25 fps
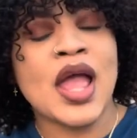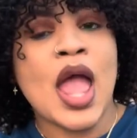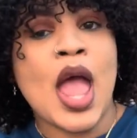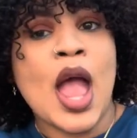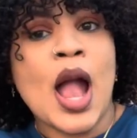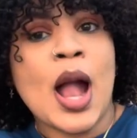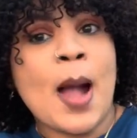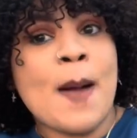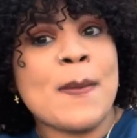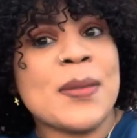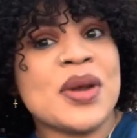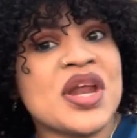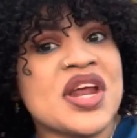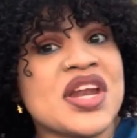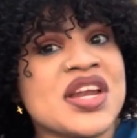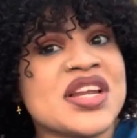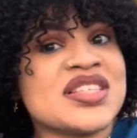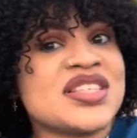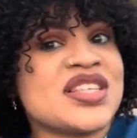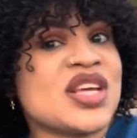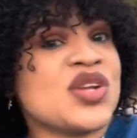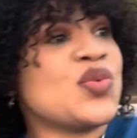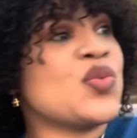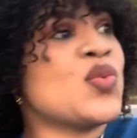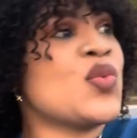Come and
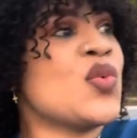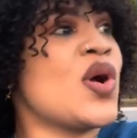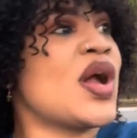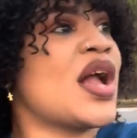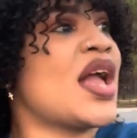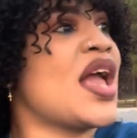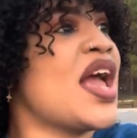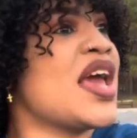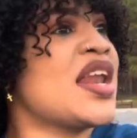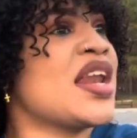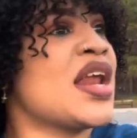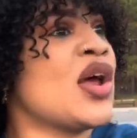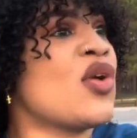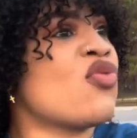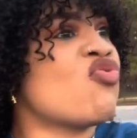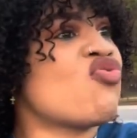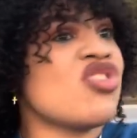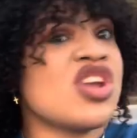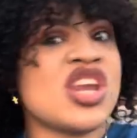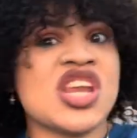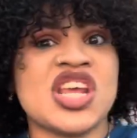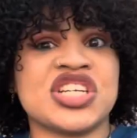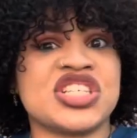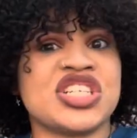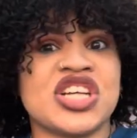understand what kind of
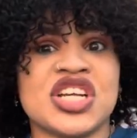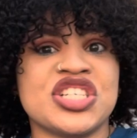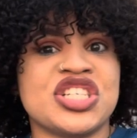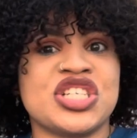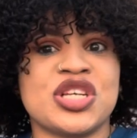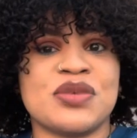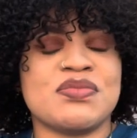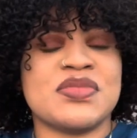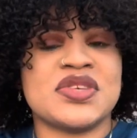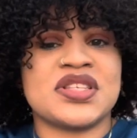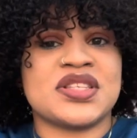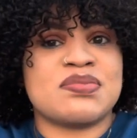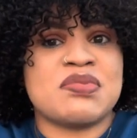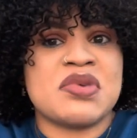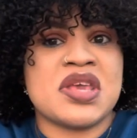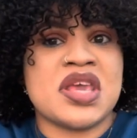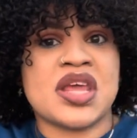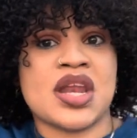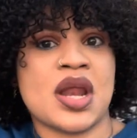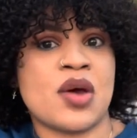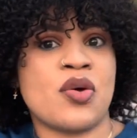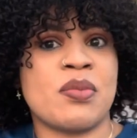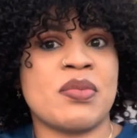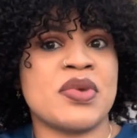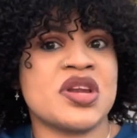relationship this me, you
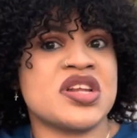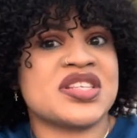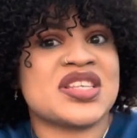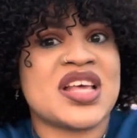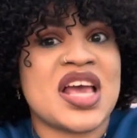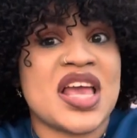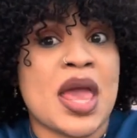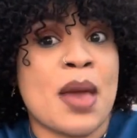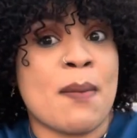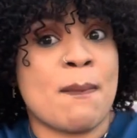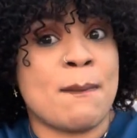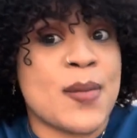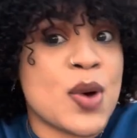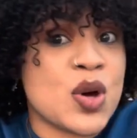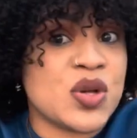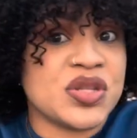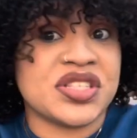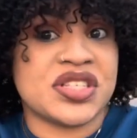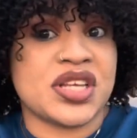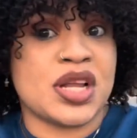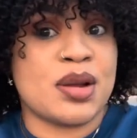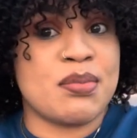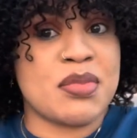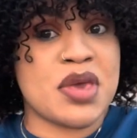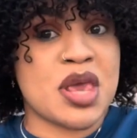know, when me just get bun
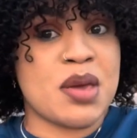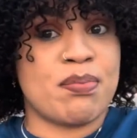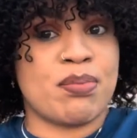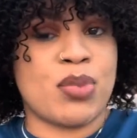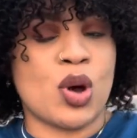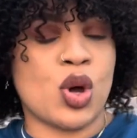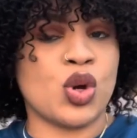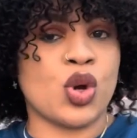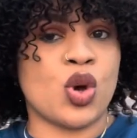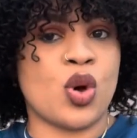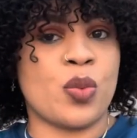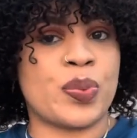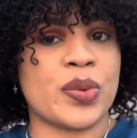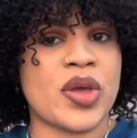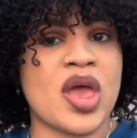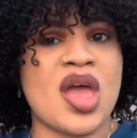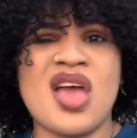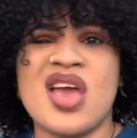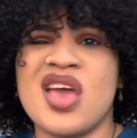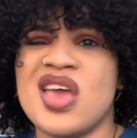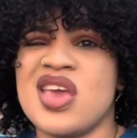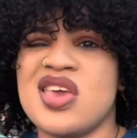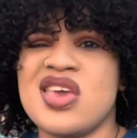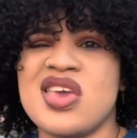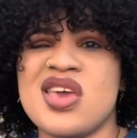till me bun up.
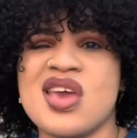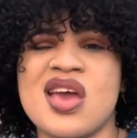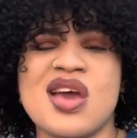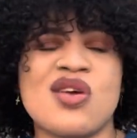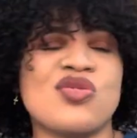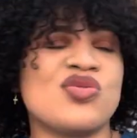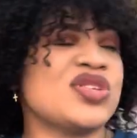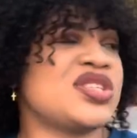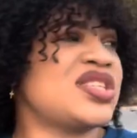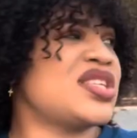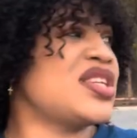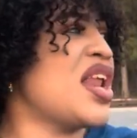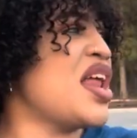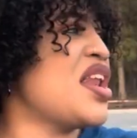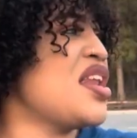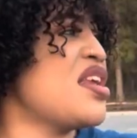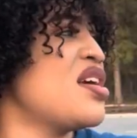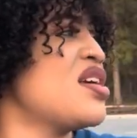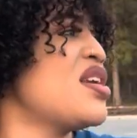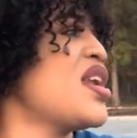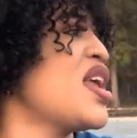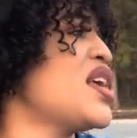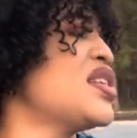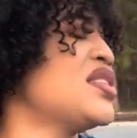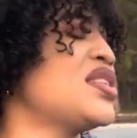Yeah, when I see the
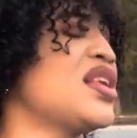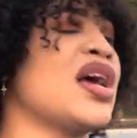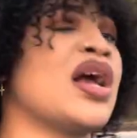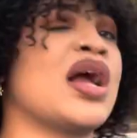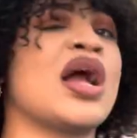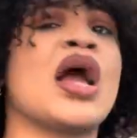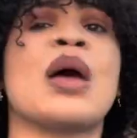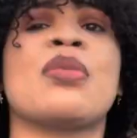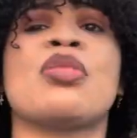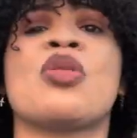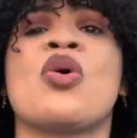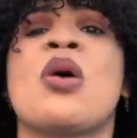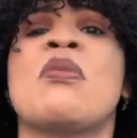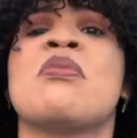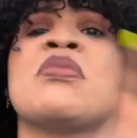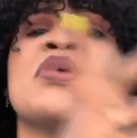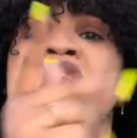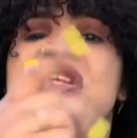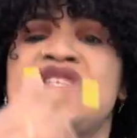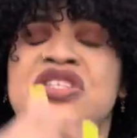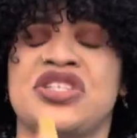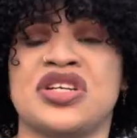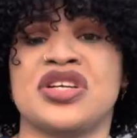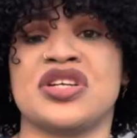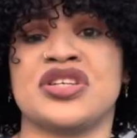near nice and come on, me
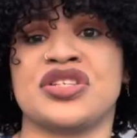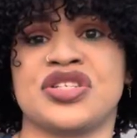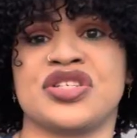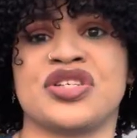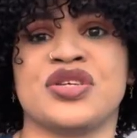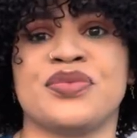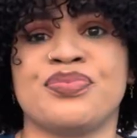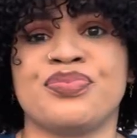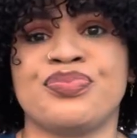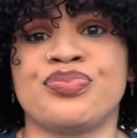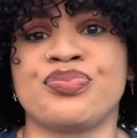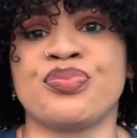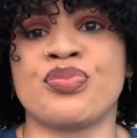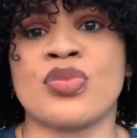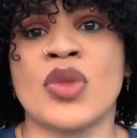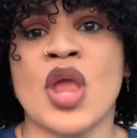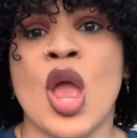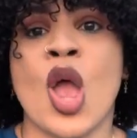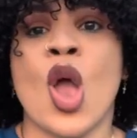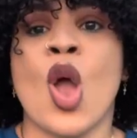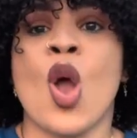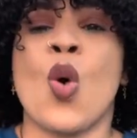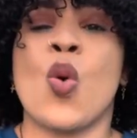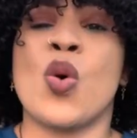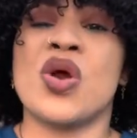change him.
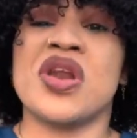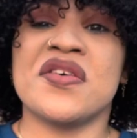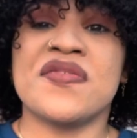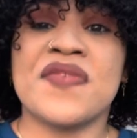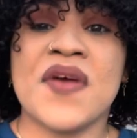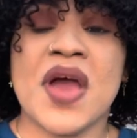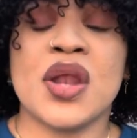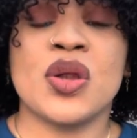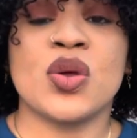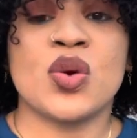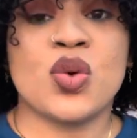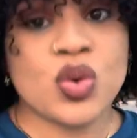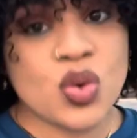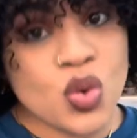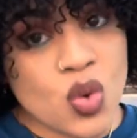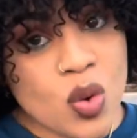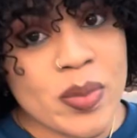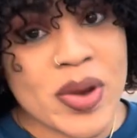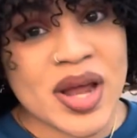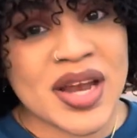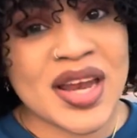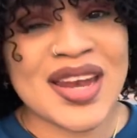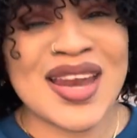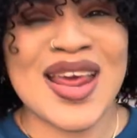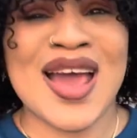When I find good
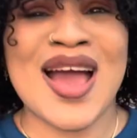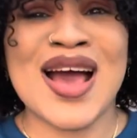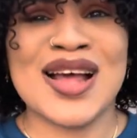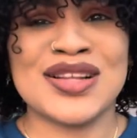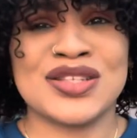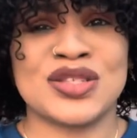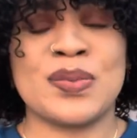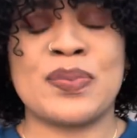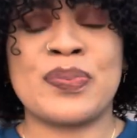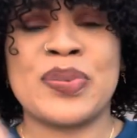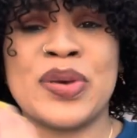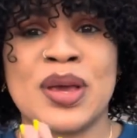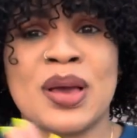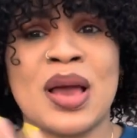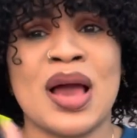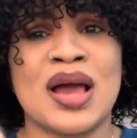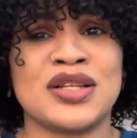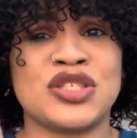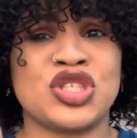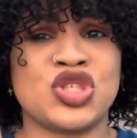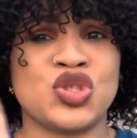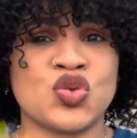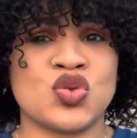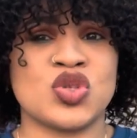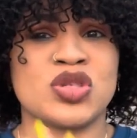woman and I had to pick
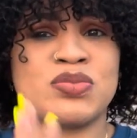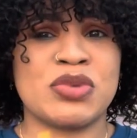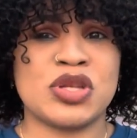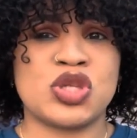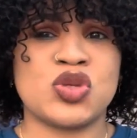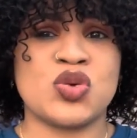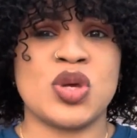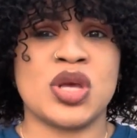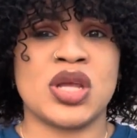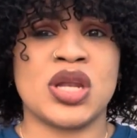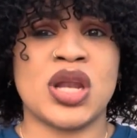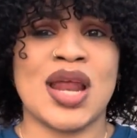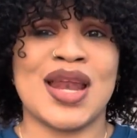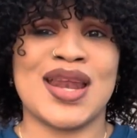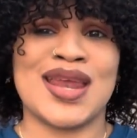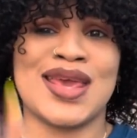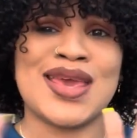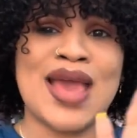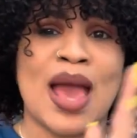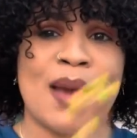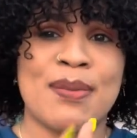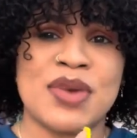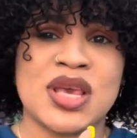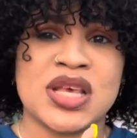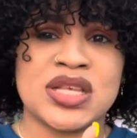and choose between the
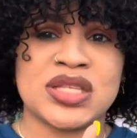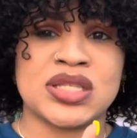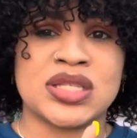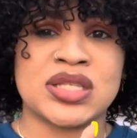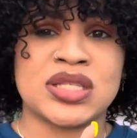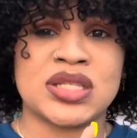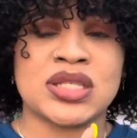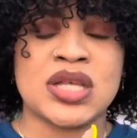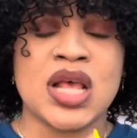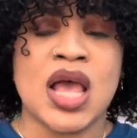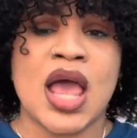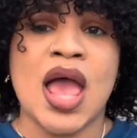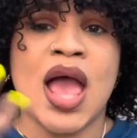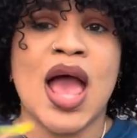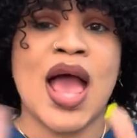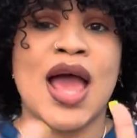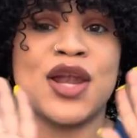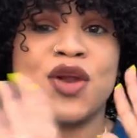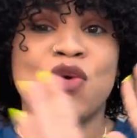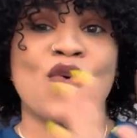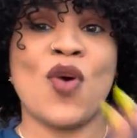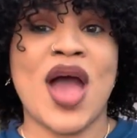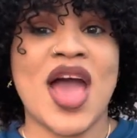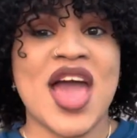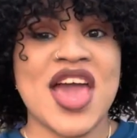yummies and
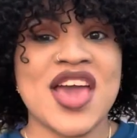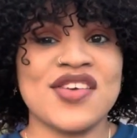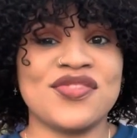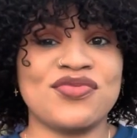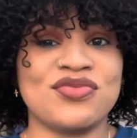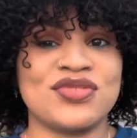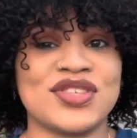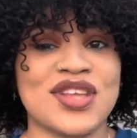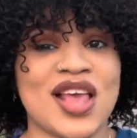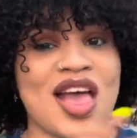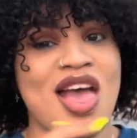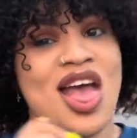the wives,